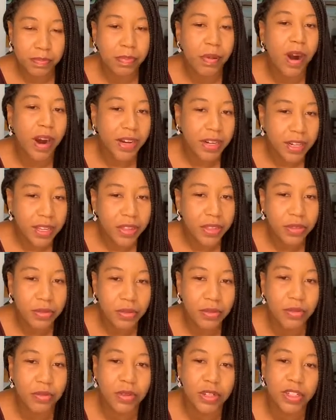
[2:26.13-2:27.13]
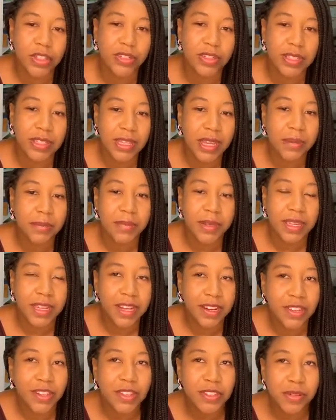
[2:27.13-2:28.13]
Partly through what you send me
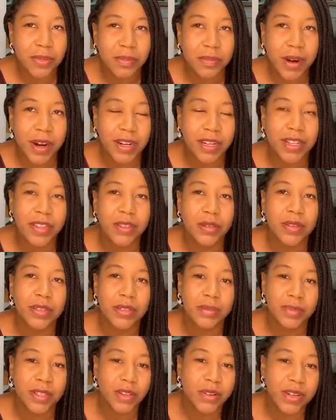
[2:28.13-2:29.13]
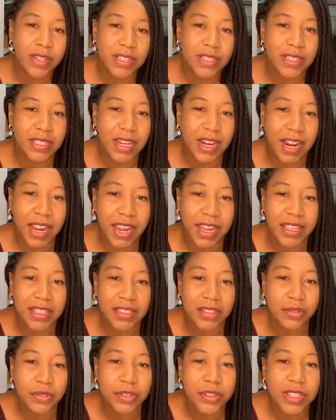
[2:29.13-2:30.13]
and also partly through some of the questions that I
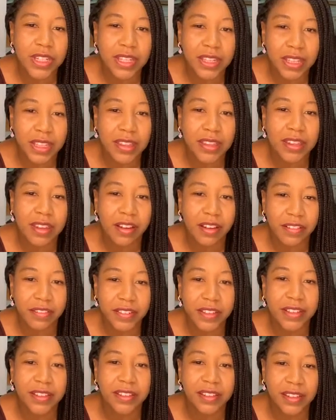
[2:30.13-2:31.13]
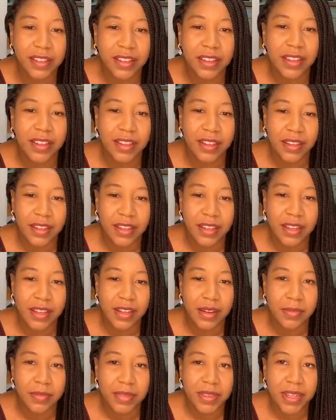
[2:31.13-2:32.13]
answer routinely in the office
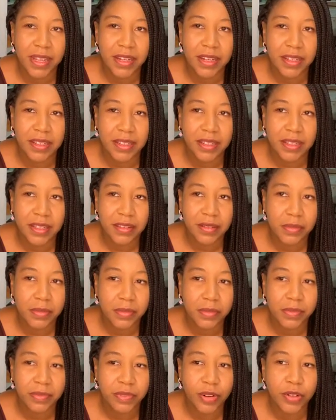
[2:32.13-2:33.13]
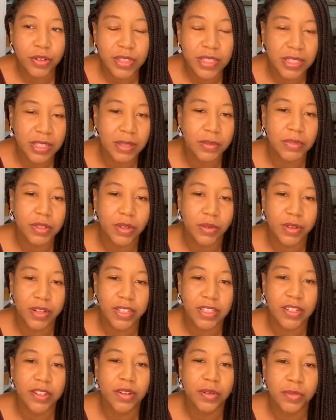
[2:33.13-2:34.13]
that folks seem to
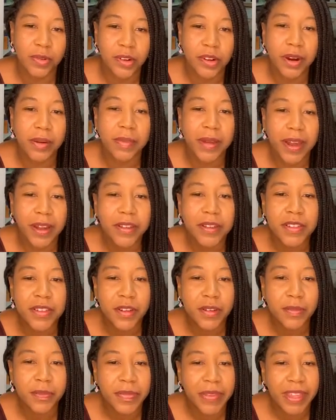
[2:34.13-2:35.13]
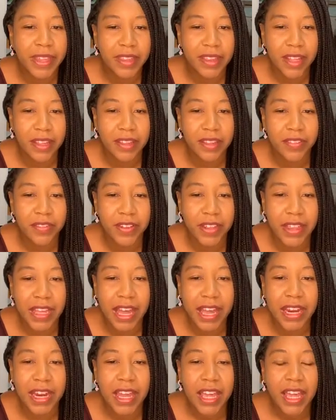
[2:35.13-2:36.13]
want to know more about. So thank you for
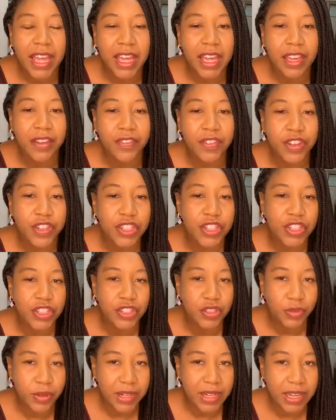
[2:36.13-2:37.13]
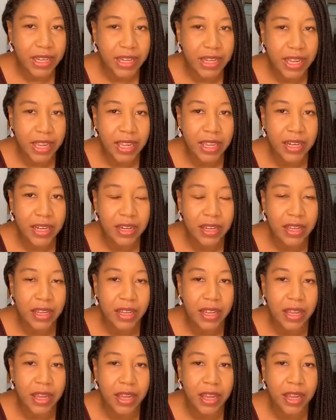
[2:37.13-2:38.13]
that. If you're joining in
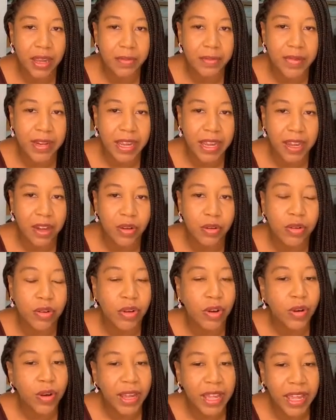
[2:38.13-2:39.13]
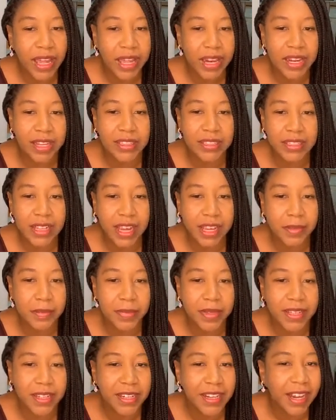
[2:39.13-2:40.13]
now, go ahead and
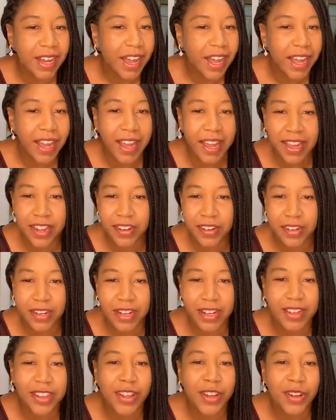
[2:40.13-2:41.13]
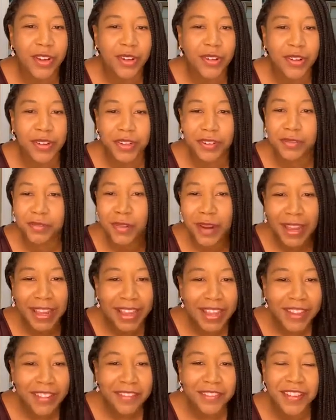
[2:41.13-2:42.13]
type in a hi or a hello or a
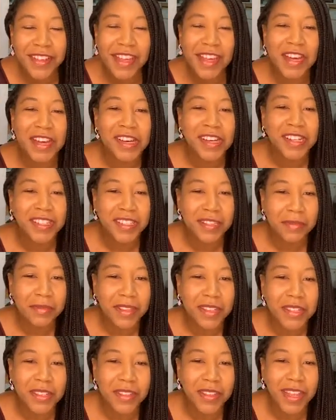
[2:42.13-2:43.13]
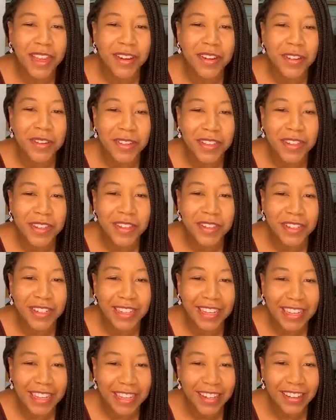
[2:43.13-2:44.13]
wave or something so that I know that you're
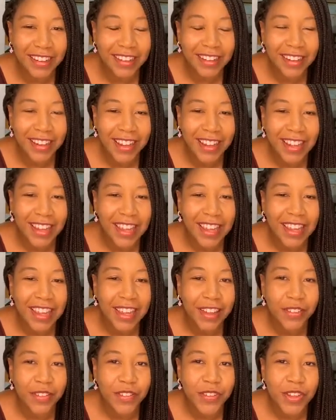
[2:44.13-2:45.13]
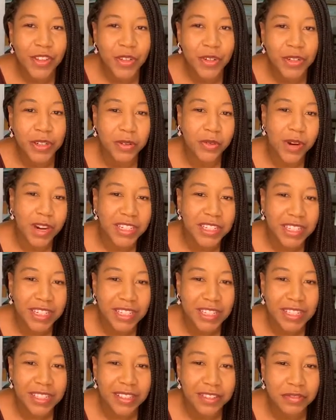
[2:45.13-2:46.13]
here. If you are
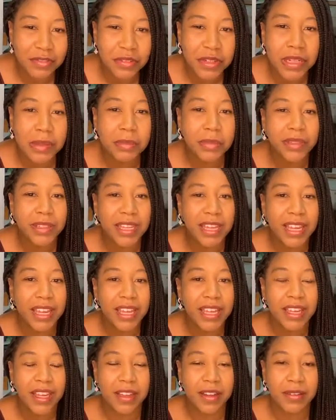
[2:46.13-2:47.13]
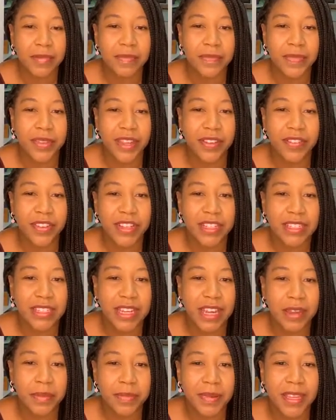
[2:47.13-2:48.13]
watching this on replay, if you could
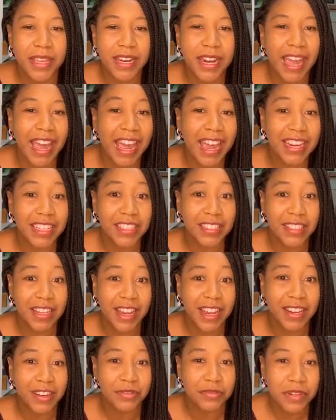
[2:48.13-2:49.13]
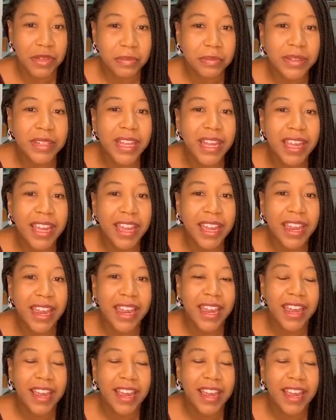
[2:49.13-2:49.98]
type in hashtag replay.